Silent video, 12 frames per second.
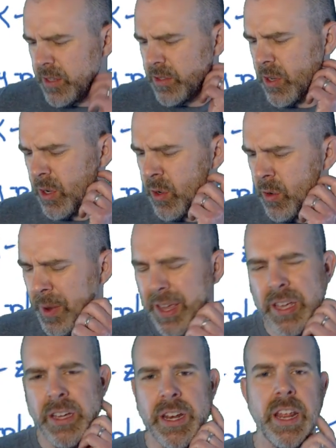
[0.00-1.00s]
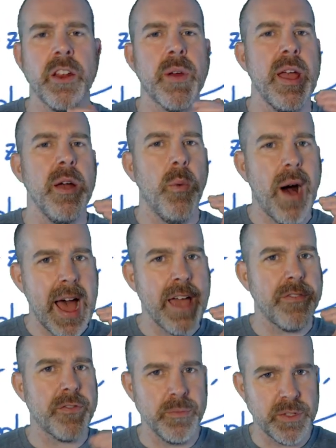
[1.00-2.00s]
So we could integrate
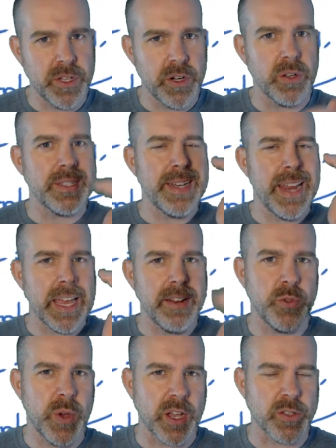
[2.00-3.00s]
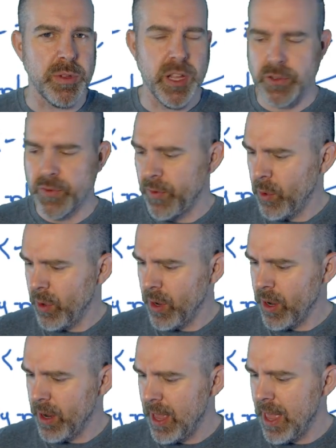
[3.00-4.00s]
y from 0 to negative 2x plus
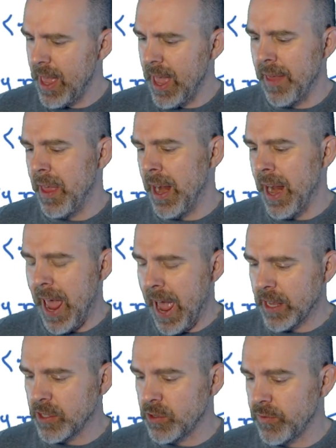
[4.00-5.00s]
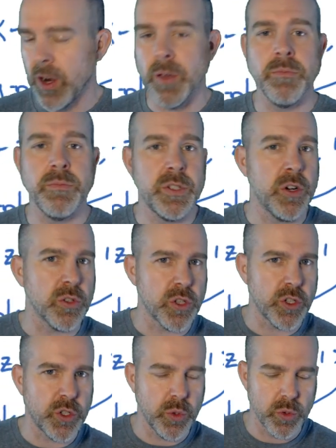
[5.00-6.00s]
4, and then x from 0
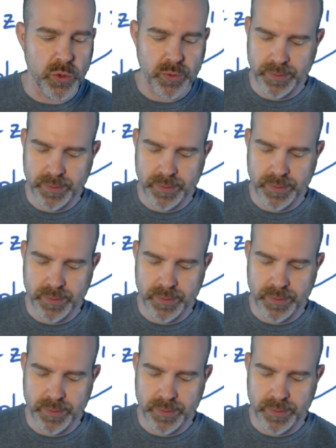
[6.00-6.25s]
to 2.